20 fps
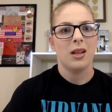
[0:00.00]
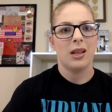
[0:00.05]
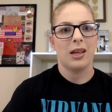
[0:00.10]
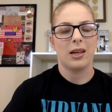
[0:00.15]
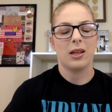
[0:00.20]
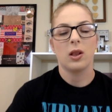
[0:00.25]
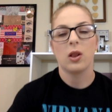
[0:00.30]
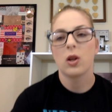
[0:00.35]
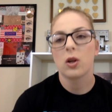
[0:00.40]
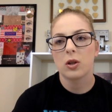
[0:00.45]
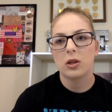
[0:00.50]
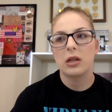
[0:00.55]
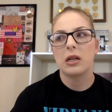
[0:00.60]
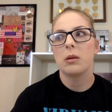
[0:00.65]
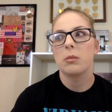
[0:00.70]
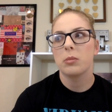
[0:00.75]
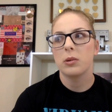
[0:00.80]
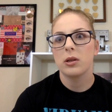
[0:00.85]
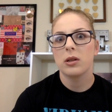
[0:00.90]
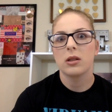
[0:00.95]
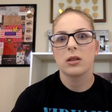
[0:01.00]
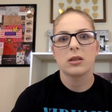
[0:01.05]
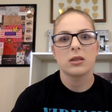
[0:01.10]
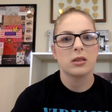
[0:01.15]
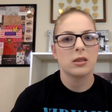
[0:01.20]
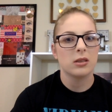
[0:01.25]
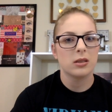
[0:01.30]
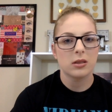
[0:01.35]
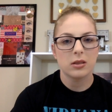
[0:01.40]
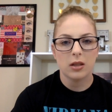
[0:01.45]
like learning
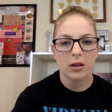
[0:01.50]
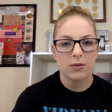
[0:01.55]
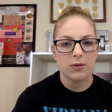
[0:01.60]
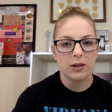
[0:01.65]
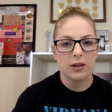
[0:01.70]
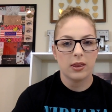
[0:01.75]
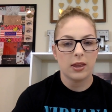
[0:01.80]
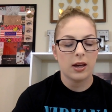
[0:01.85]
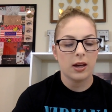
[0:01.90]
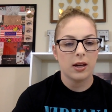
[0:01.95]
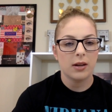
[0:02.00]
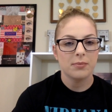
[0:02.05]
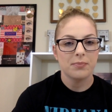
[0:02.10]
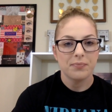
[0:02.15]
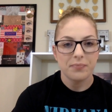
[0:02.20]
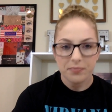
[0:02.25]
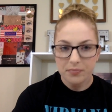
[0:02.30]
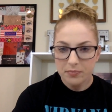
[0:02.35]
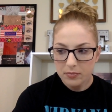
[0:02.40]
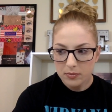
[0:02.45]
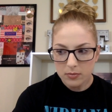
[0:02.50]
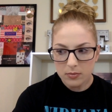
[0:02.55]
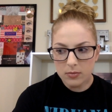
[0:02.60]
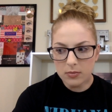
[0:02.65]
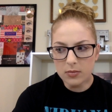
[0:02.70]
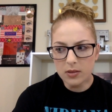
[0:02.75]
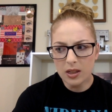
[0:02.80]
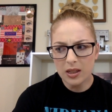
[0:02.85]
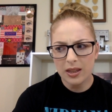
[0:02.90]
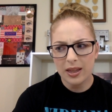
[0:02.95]
books and stuff like that.
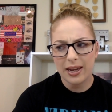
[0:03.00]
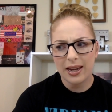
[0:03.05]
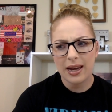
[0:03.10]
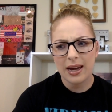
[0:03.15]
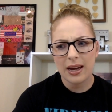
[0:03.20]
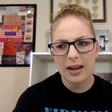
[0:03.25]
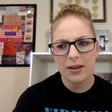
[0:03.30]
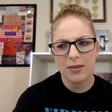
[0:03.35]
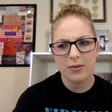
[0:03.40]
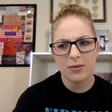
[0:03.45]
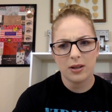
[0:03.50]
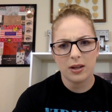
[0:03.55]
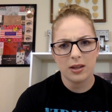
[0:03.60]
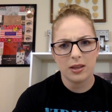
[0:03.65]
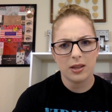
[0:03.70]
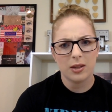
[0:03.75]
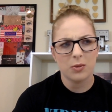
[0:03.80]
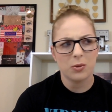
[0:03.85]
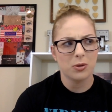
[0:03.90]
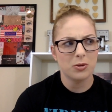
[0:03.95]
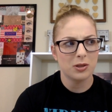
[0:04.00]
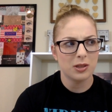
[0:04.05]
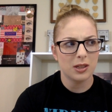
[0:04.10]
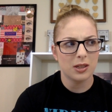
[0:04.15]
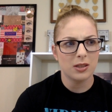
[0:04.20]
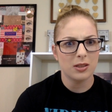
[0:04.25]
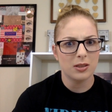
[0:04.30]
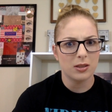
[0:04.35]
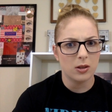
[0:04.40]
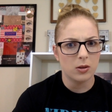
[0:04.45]
They have, I think,
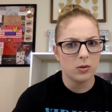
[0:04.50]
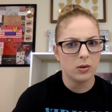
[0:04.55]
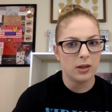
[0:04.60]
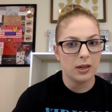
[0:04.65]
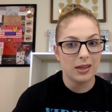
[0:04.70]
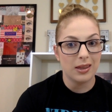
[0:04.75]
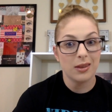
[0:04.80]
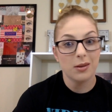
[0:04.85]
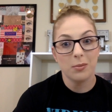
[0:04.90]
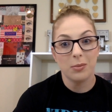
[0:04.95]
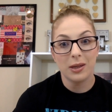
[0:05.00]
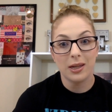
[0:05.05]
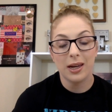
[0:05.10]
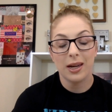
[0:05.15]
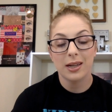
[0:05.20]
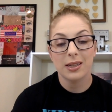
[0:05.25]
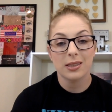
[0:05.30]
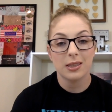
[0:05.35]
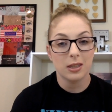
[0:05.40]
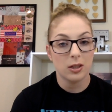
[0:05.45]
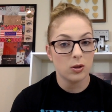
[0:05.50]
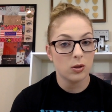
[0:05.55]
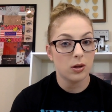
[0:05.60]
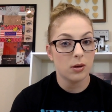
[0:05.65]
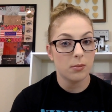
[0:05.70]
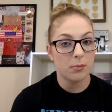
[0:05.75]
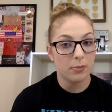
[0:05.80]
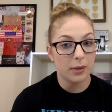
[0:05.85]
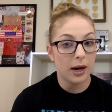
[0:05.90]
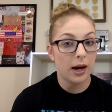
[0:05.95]
Rosetta Stone in the BX that you
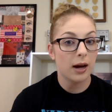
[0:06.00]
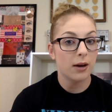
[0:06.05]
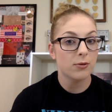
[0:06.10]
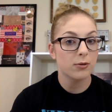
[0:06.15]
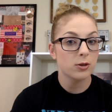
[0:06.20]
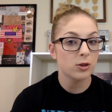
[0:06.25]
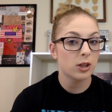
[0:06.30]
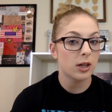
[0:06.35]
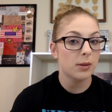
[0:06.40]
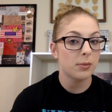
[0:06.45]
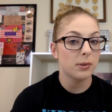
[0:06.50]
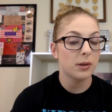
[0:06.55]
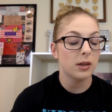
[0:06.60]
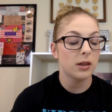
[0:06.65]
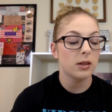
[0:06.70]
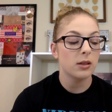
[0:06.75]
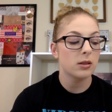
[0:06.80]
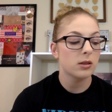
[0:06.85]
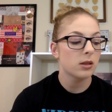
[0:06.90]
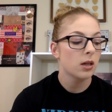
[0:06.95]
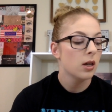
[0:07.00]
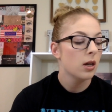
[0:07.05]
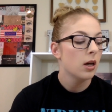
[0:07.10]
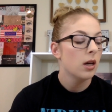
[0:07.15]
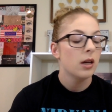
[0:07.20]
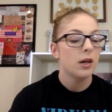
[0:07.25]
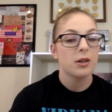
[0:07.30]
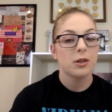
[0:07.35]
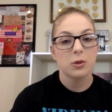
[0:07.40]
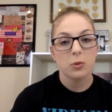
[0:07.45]
can buy for Japanese.
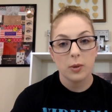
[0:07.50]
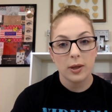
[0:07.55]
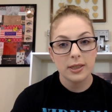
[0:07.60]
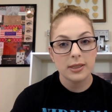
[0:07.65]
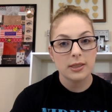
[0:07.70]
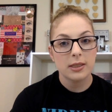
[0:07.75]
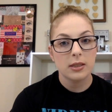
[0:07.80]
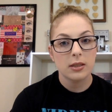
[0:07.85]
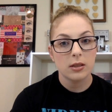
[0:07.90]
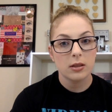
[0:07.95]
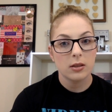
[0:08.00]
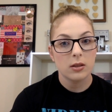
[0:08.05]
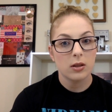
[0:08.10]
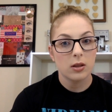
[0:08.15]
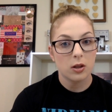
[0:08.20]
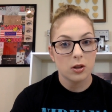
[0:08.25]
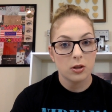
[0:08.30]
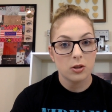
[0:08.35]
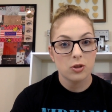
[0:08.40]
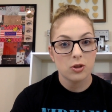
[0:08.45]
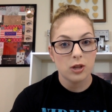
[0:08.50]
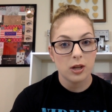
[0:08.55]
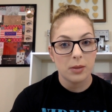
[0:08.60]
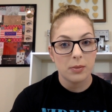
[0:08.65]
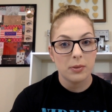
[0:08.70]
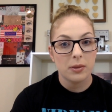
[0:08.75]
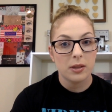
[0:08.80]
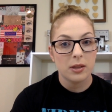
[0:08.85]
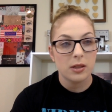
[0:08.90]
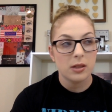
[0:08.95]
There's ways to learn
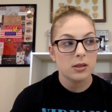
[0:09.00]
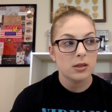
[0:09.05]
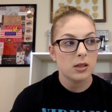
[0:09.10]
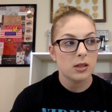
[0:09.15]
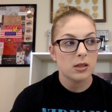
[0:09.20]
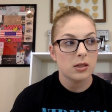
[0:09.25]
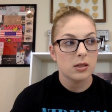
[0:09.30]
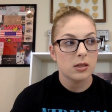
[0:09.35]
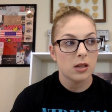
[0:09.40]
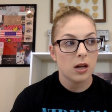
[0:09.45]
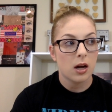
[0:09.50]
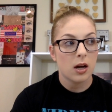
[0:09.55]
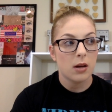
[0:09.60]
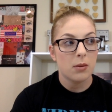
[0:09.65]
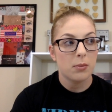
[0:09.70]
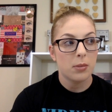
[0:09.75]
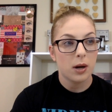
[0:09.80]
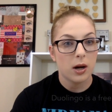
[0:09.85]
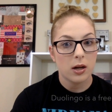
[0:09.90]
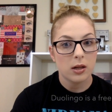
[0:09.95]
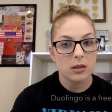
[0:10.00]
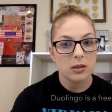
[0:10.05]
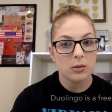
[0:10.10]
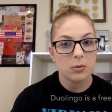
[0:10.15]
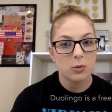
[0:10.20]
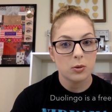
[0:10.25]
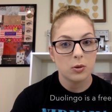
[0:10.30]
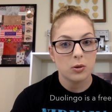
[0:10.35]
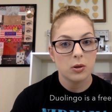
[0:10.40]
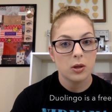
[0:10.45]
Japanese. It's not
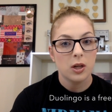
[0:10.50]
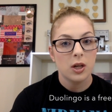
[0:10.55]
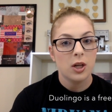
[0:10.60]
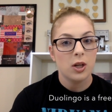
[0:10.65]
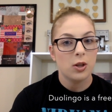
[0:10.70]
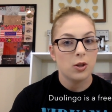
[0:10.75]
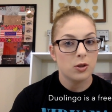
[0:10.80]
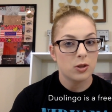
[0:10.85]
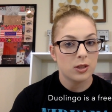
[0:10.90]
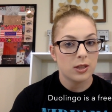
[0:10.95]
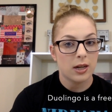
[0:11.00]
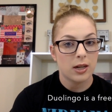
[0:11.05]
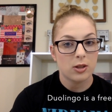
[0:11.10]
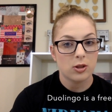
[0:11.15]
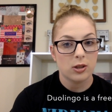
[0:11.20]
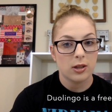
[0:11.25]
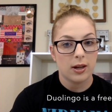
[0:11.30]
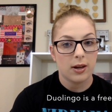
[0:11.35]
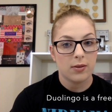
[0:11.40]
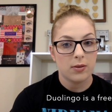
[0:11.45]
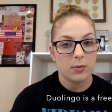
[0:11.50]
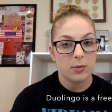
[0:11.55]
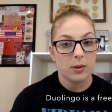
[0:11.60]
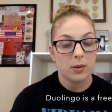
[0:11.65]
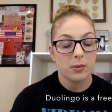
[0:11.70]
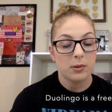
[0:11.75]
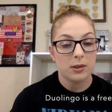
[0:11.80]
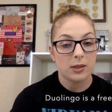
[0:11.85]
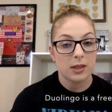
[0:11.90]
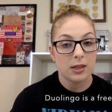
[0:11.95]
impossible. You just actually have to be
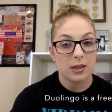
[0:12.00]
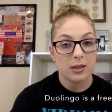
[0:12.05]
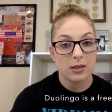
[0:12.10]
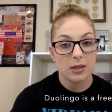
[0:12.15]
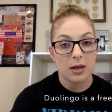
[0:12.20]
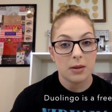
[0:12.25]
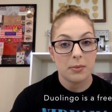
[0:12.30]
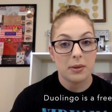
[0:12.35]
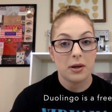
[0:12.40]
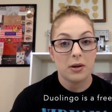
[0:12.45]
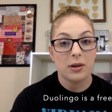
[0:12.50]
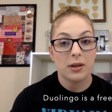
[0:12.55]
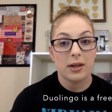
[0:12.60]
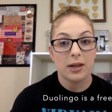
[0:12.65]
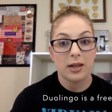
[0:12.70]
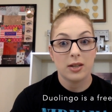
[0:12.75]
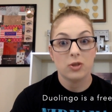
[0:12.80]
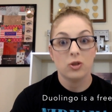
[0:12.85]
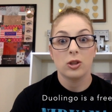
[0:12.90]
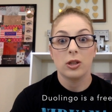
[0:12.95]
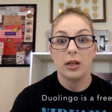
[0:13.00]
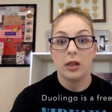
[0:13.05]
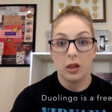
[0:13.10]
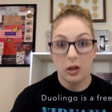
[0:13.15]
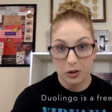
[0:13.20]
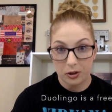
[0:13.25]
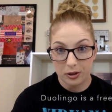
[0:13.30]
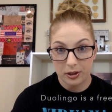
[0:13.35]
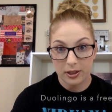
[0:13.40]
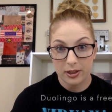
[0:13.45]
able to take the time out and actually
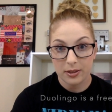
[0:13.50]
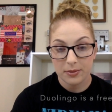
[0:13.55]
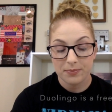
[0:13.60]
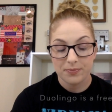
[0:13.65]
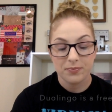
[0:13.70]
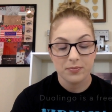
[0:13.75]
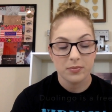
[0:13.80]
learn it.